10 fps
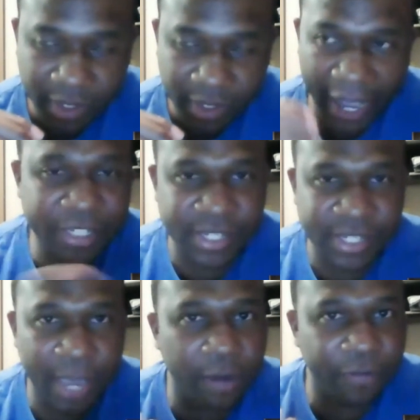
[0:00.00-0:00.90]
I had just
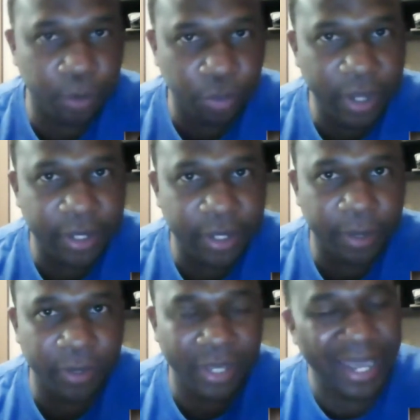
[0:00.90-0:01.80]
came out of the
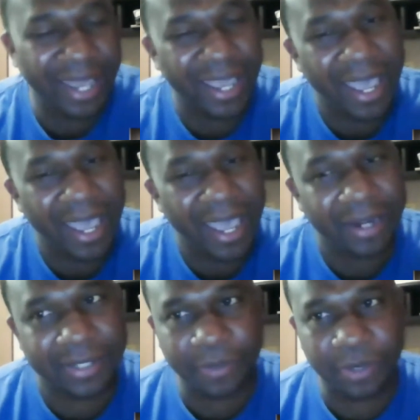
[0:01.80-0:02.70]
breakup and I hadn't
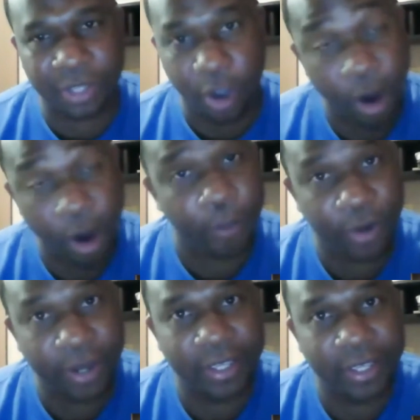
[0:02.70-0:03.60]
accepted the
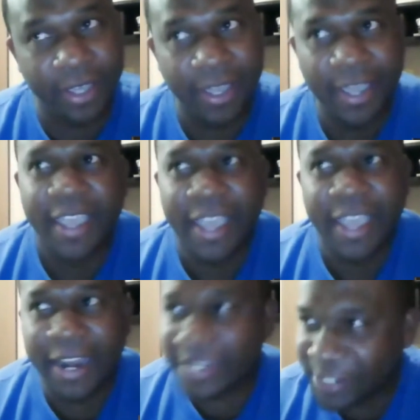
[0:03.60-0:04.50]
heartbreak.
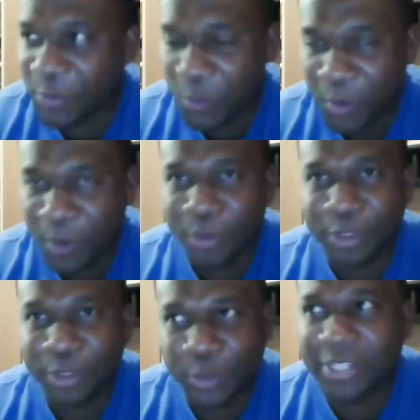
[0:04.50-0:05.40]
And I still remember
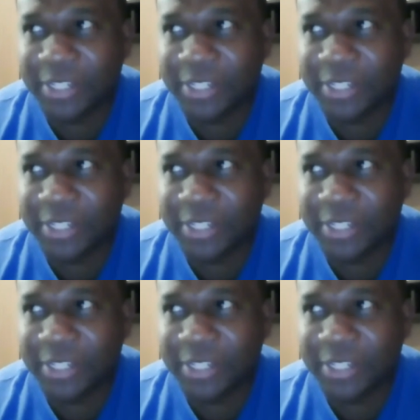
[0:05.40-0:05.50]
Julie